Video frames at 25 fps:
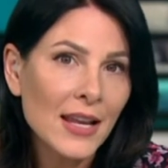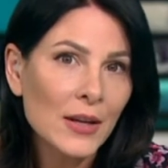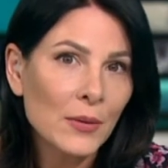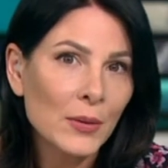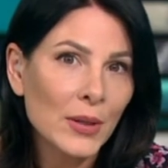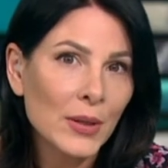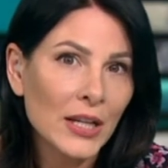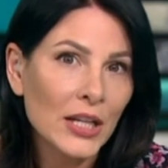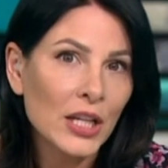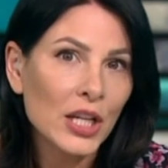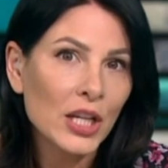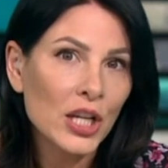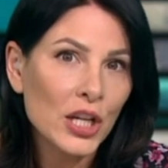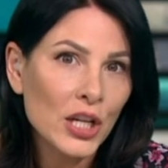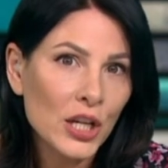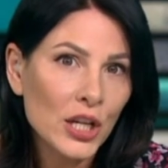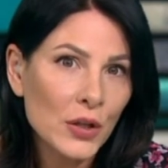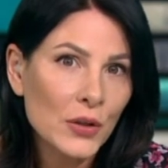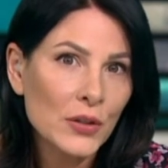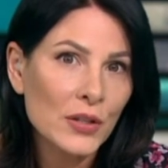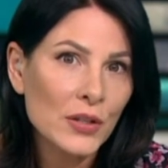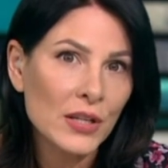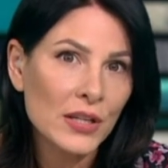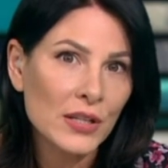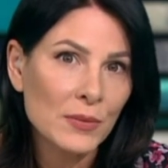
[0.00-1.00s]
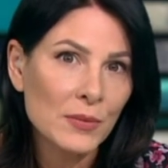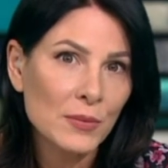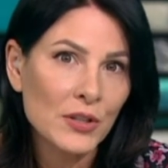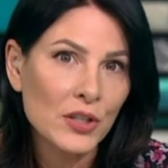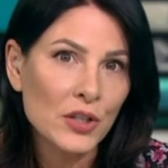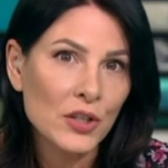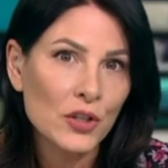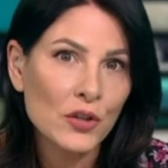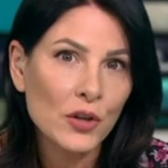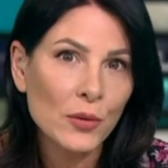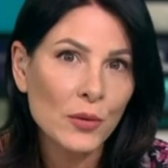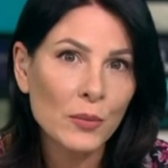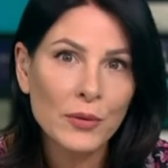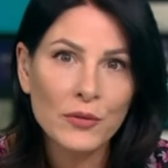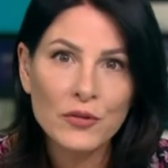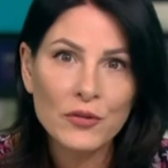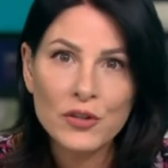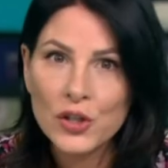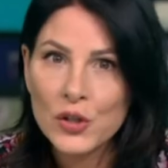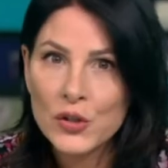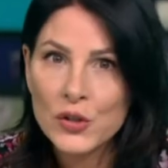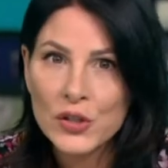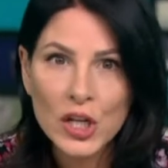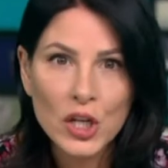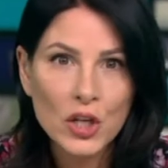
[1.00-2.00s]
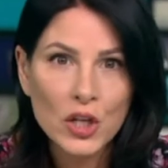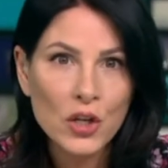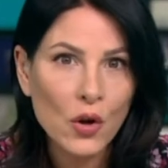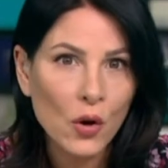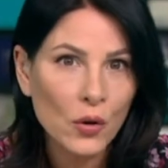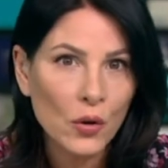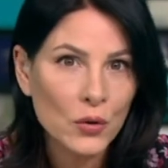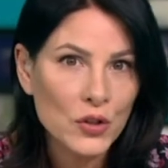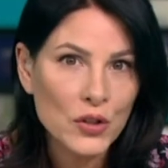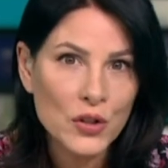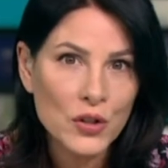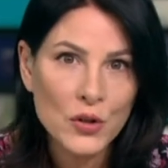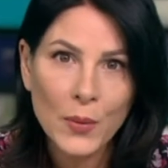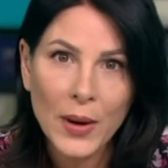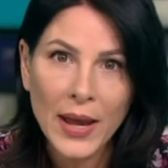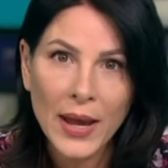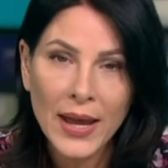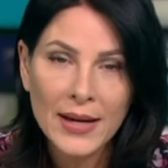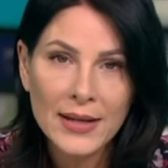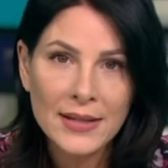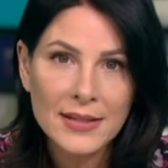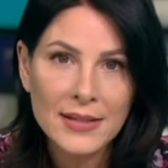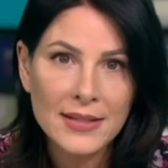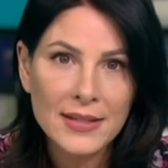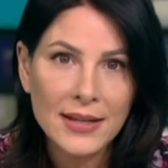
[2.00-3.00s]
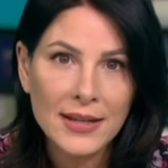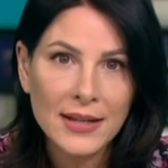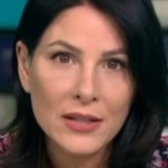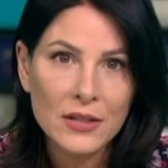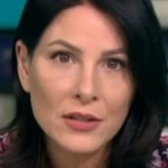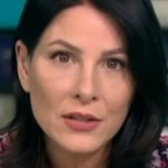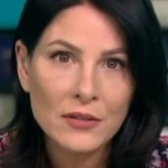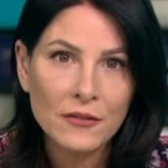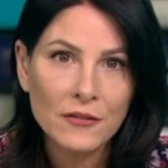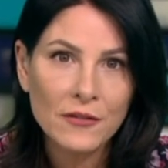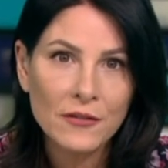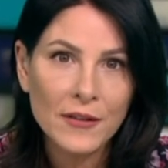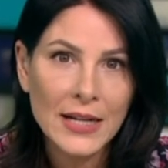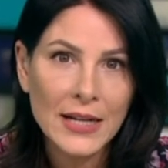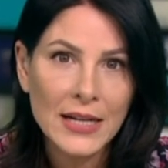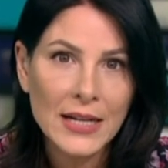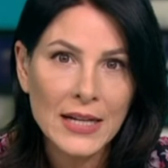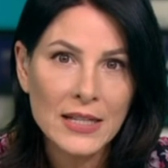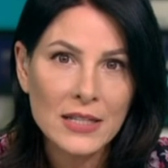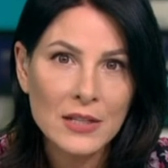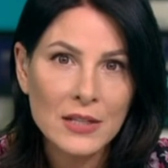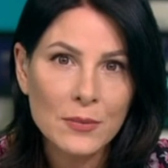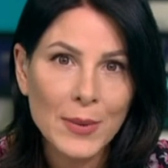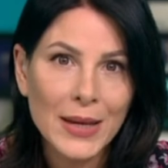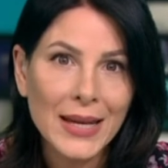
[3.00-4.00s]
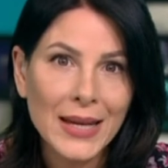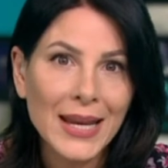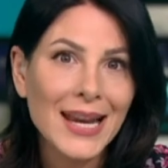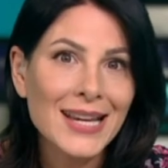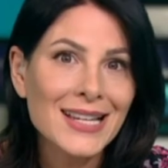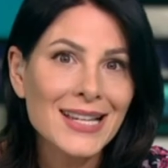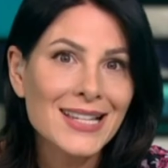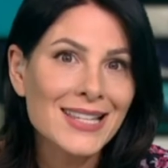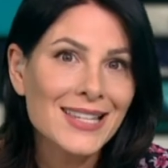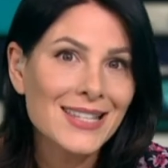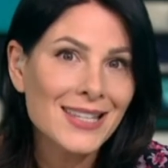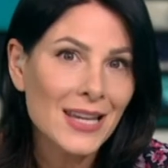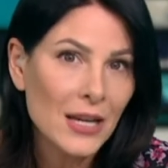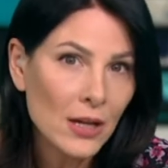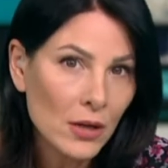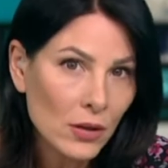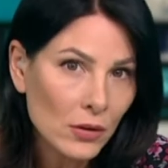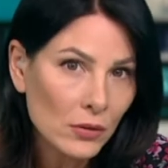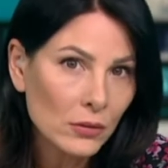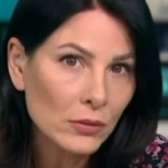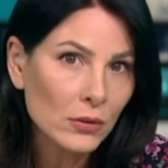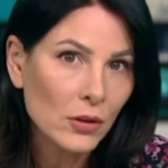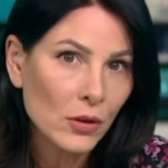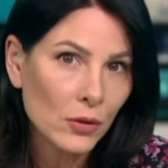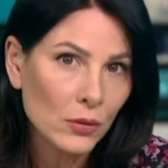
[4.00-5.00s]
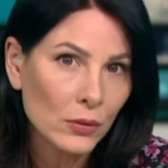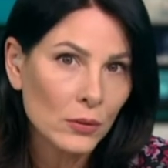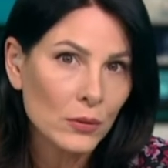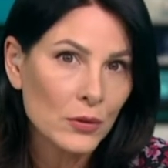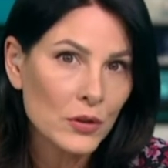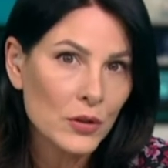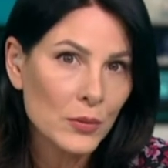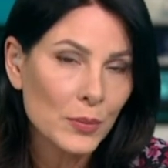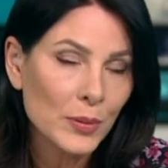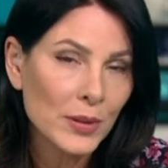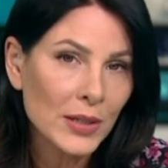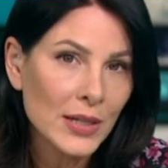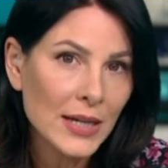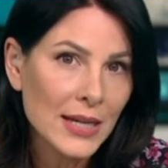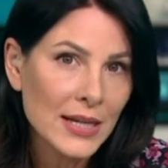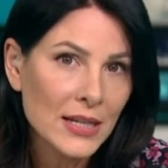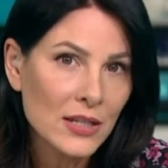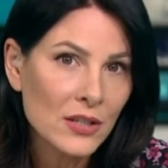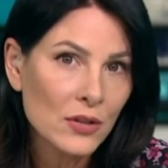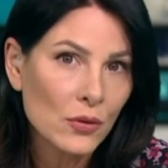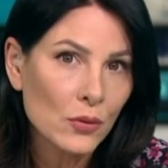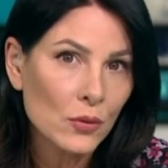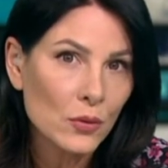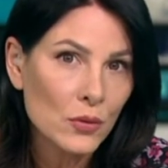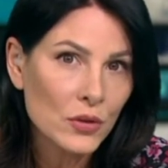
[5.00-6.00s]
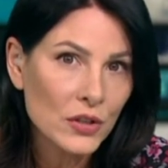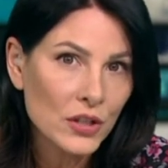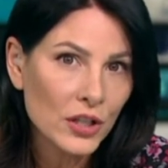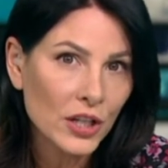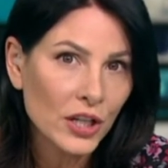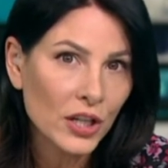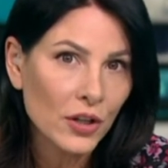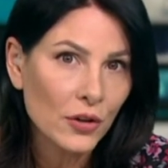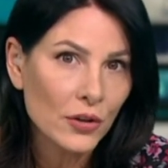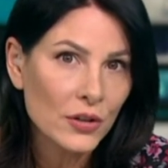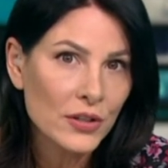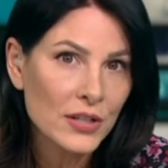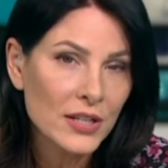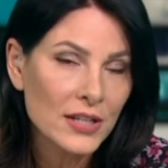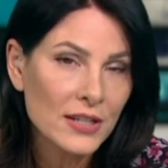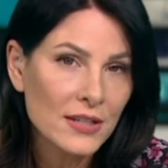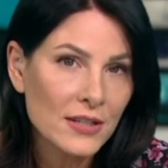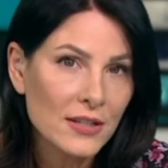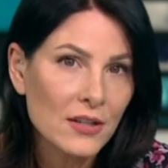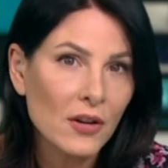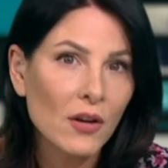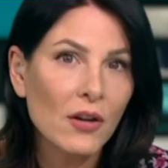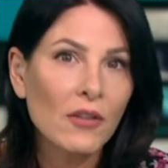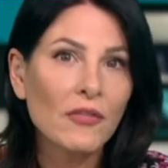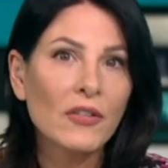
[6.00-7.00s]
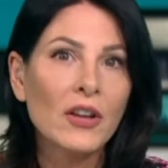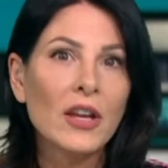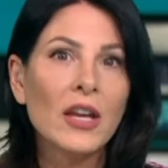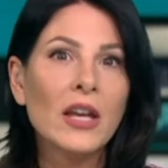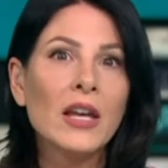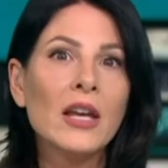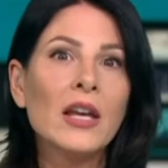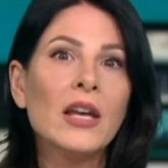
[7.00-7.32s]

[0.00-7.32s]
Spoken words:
But it accuses Mr. Trump of choosing not to act and of failing to make a single call to police or security staff.